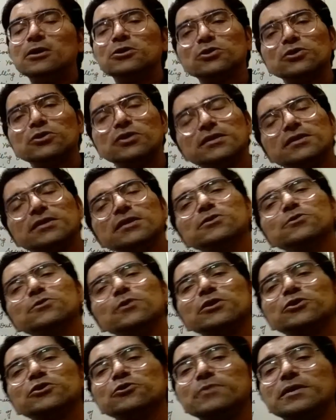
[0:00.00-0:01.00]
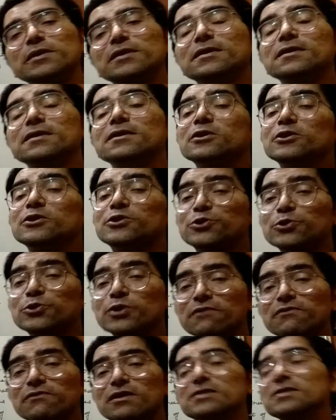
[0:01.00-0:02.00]
So this is going to be the
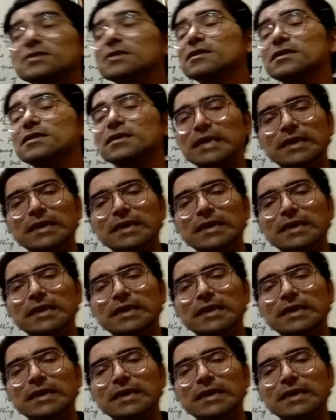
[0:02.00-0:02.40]
universal